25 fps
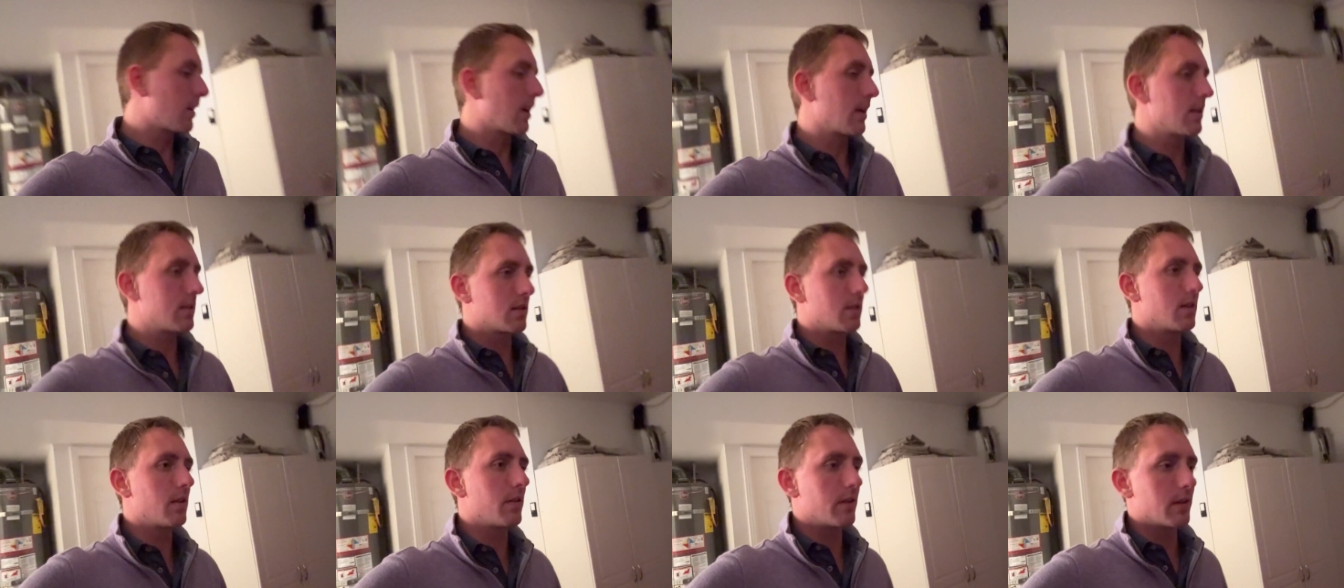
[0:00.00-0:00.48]
I
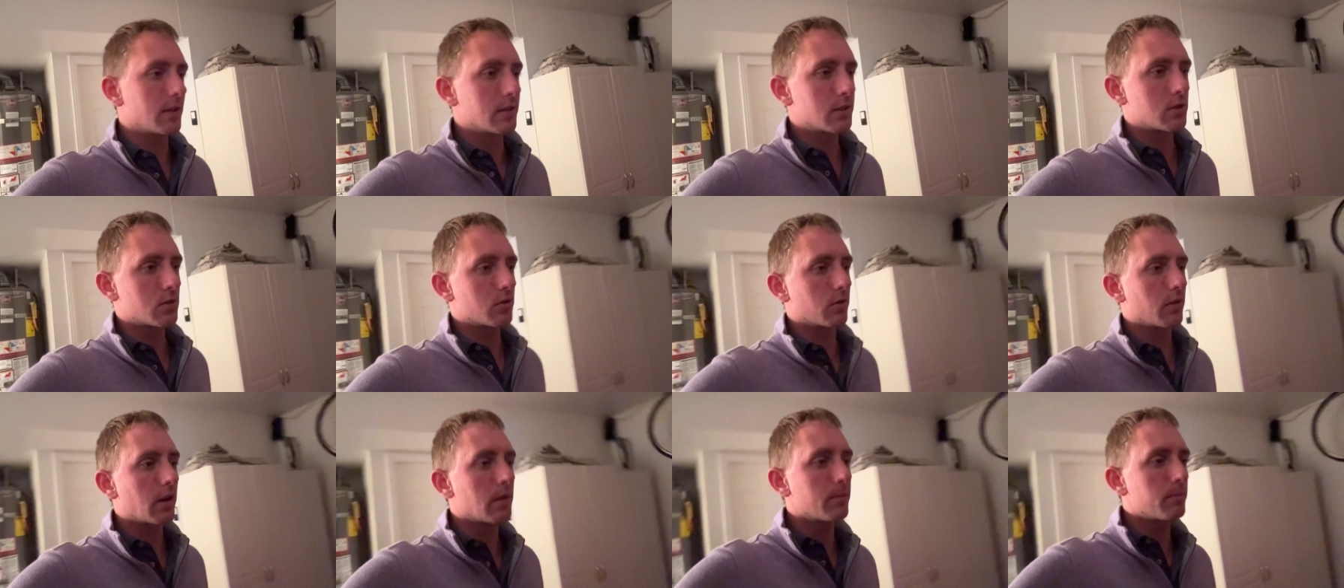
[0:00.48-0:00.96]
see the
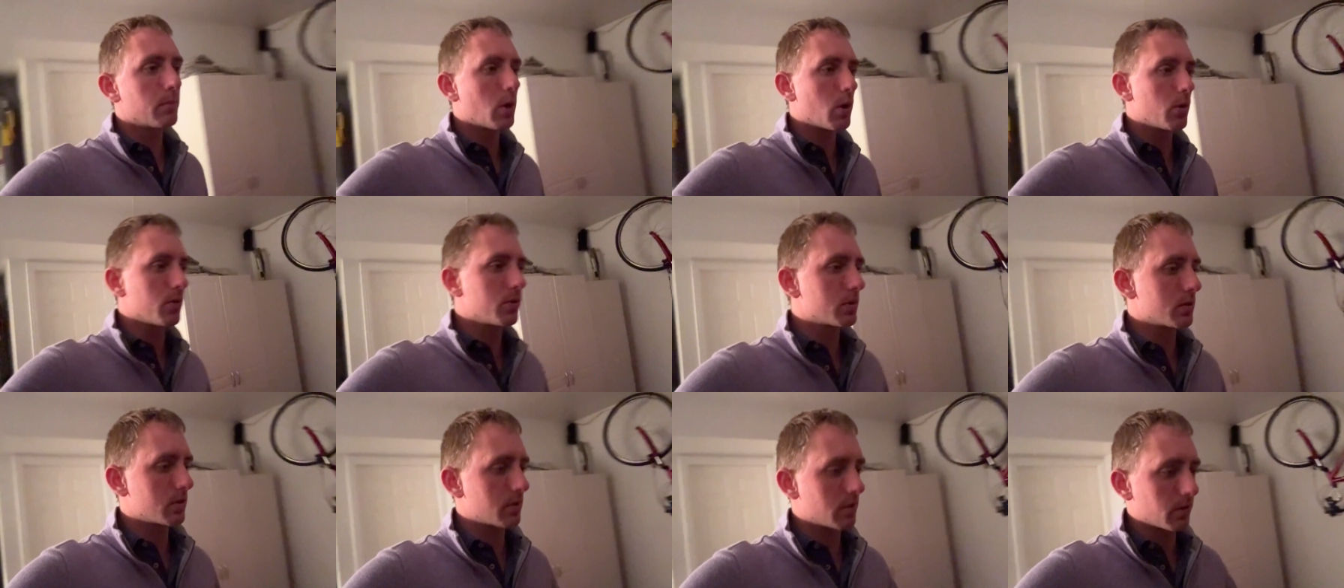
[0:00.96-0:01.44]
Instagram
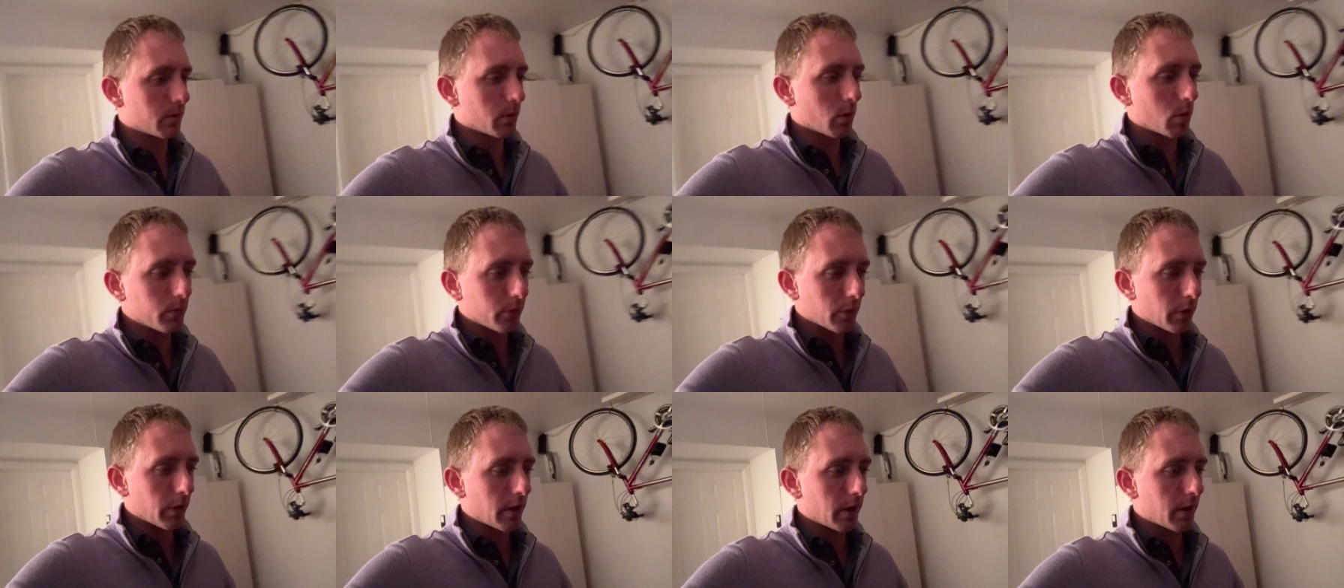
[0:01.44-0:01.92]
posts; they're
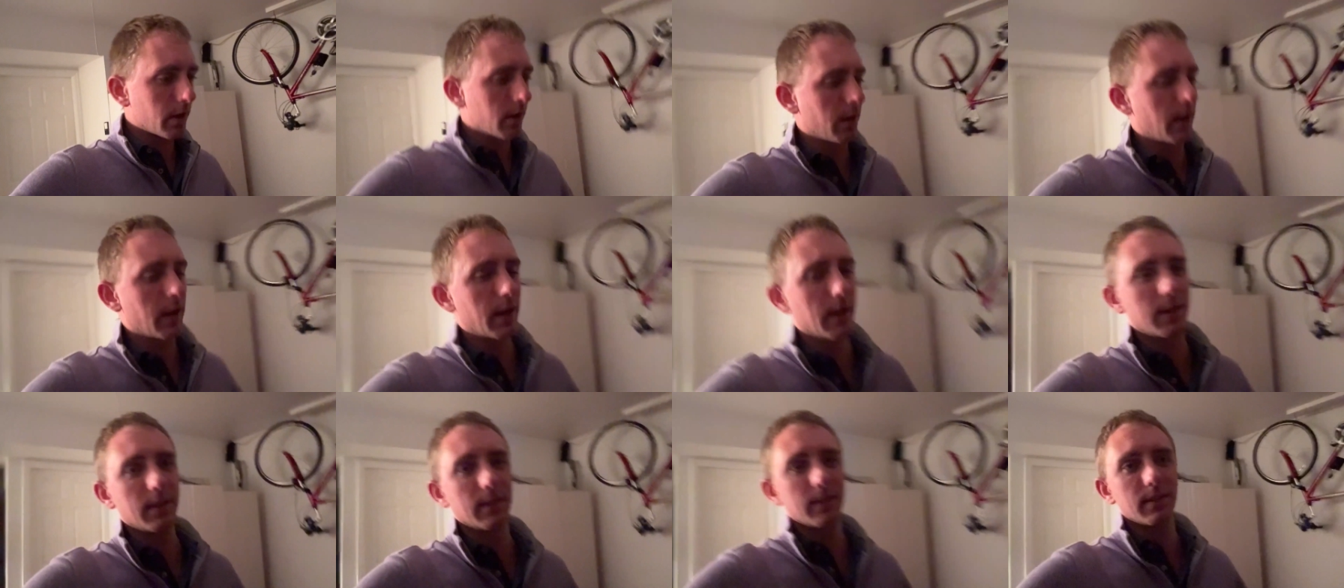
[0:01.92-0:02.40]
over there,
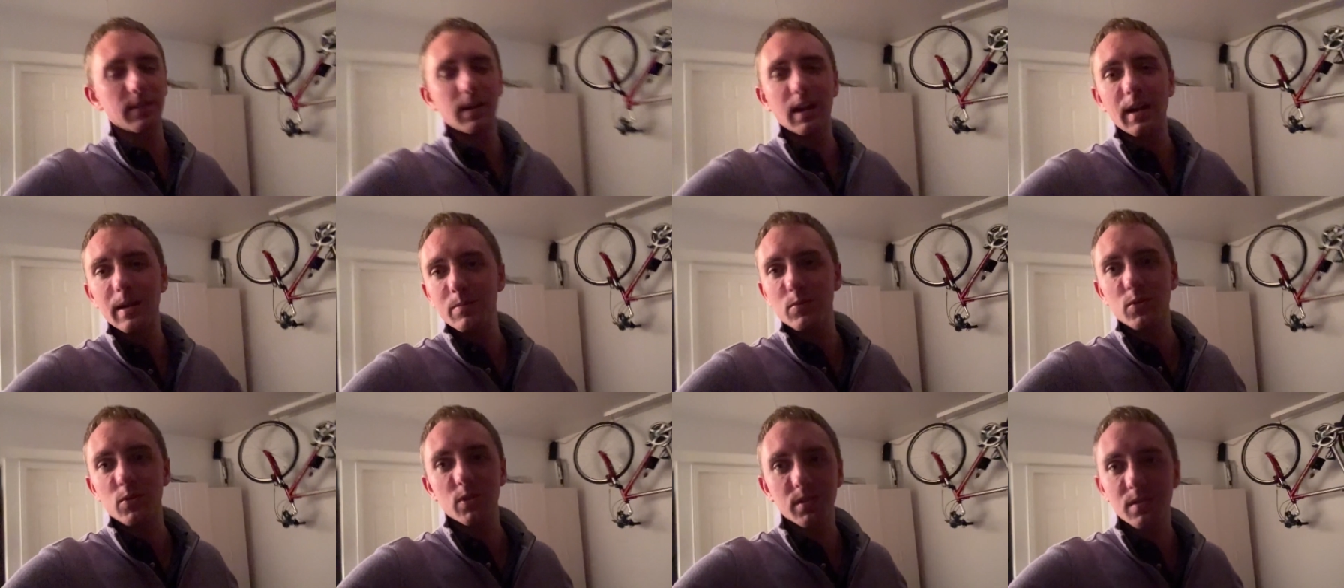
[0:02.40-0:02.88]
and
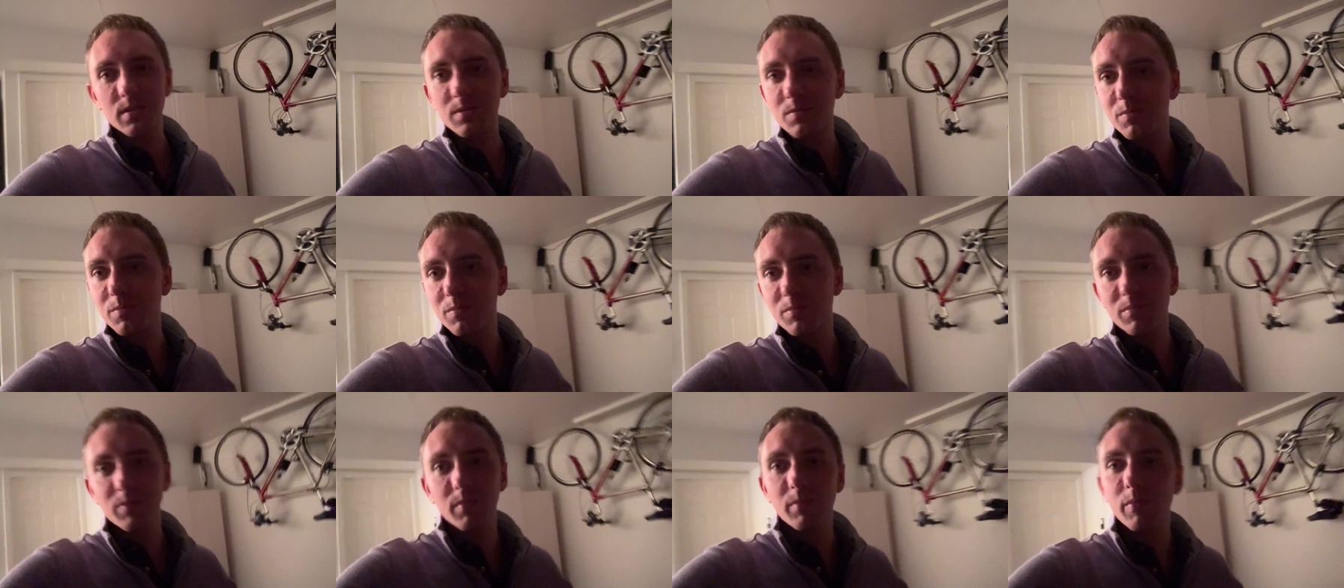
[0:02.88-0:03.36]
I'm just
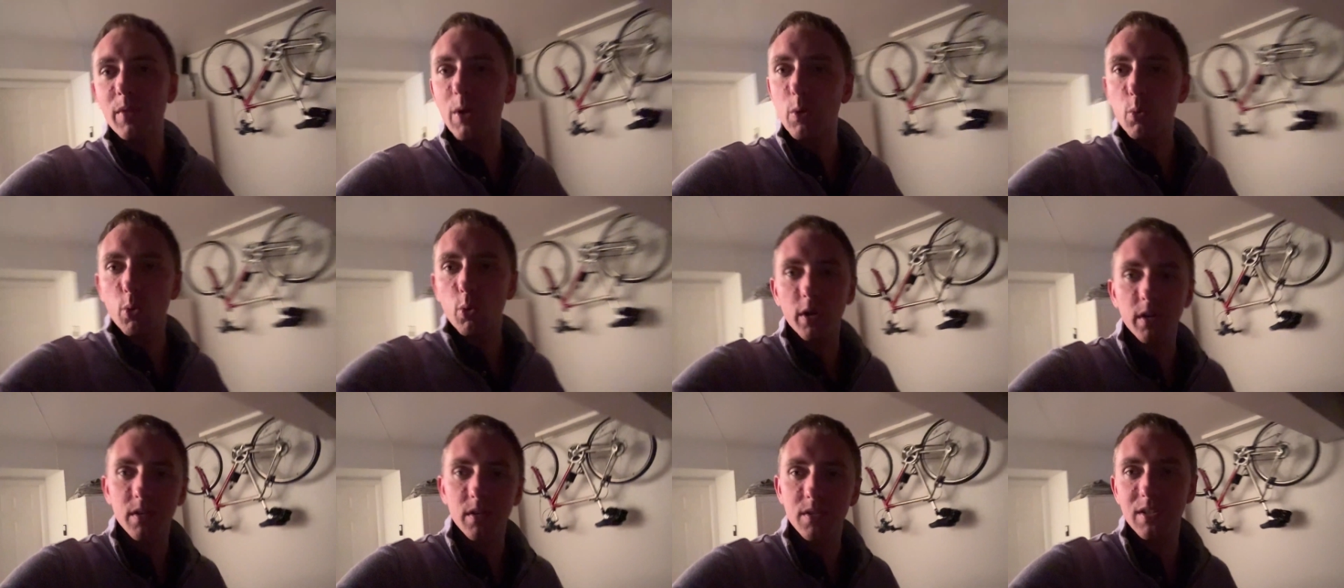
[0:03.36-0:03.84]
at
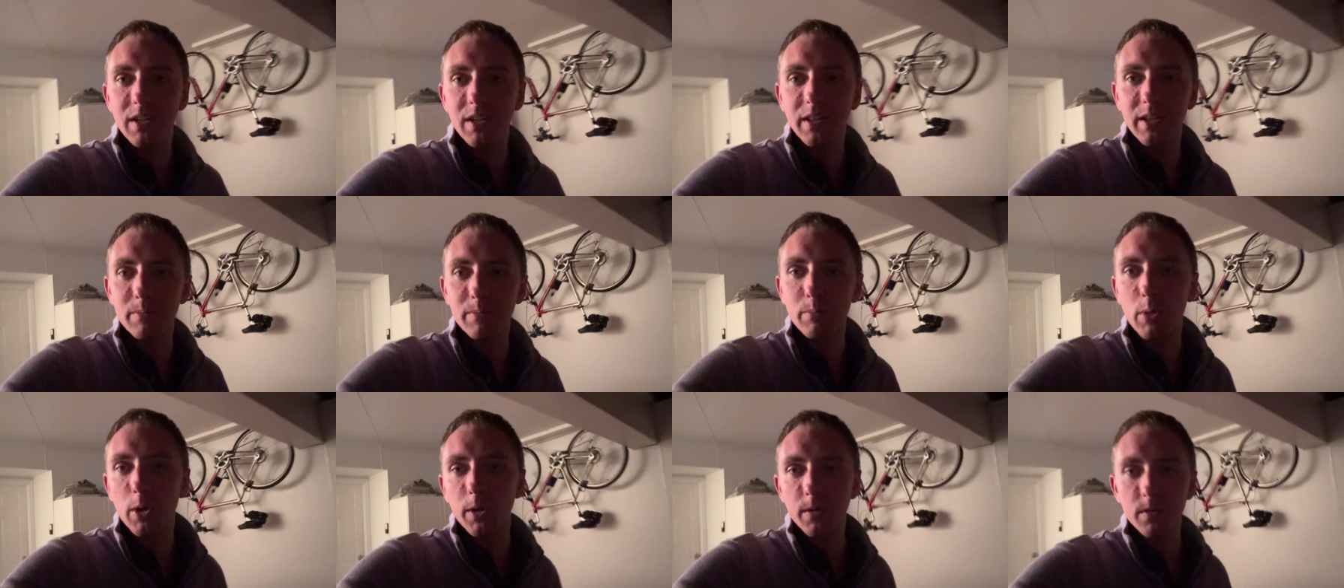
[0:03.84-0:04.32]
work
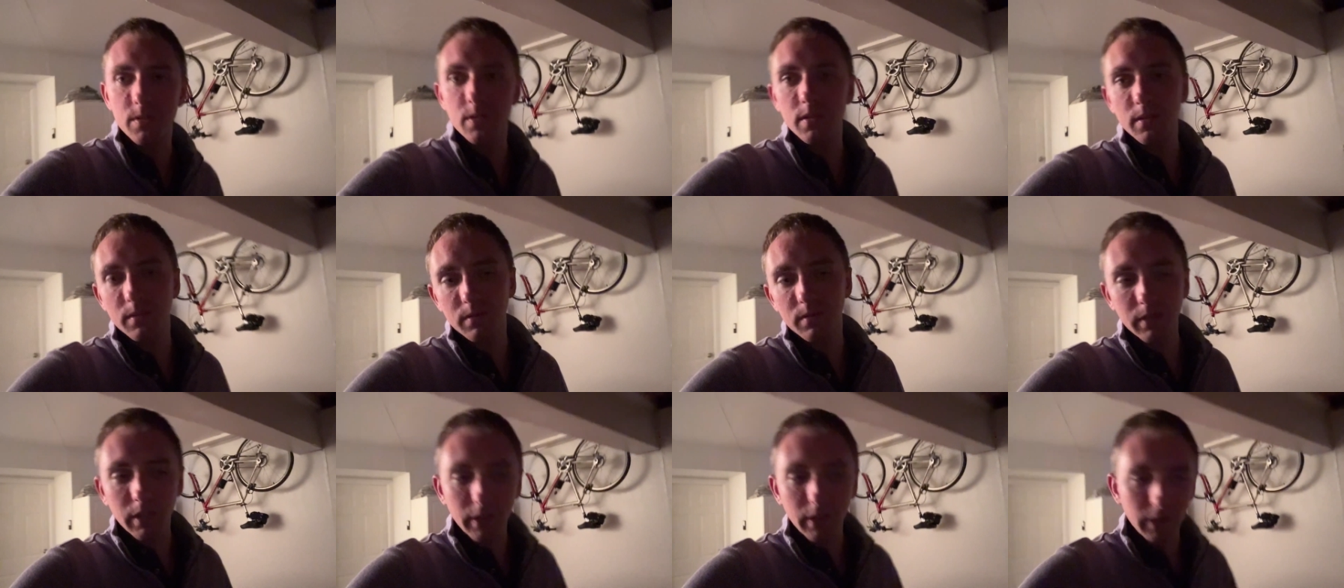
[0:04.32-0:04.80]
selling parts
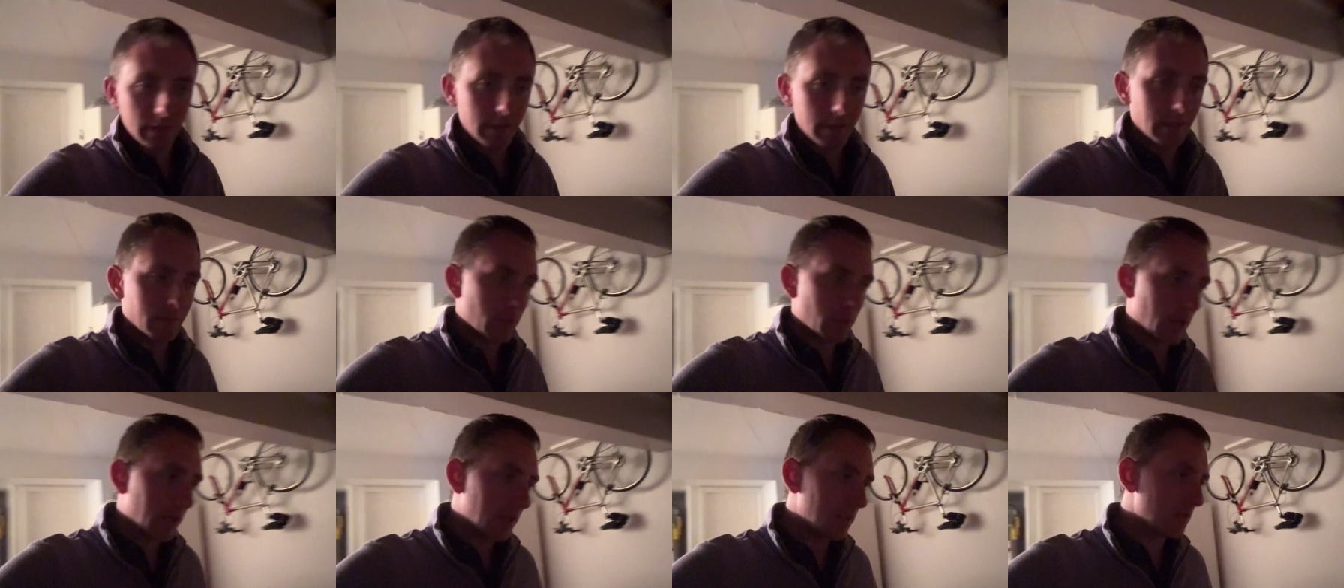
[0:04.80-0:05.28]
and collecting
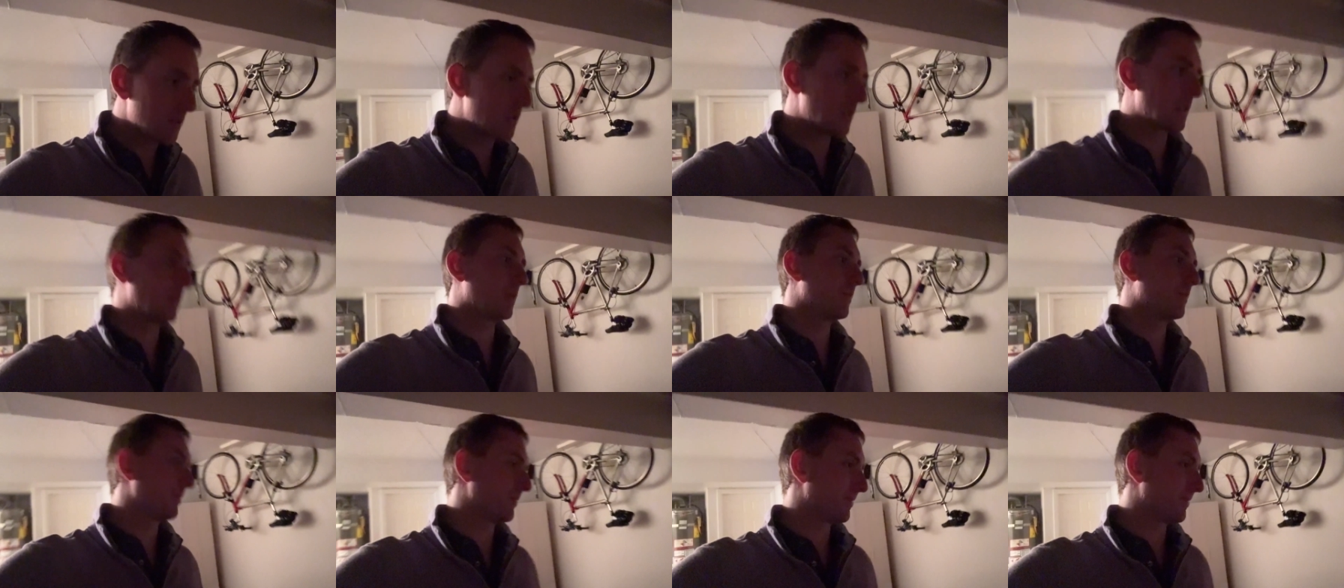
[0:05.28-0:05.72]
money. So,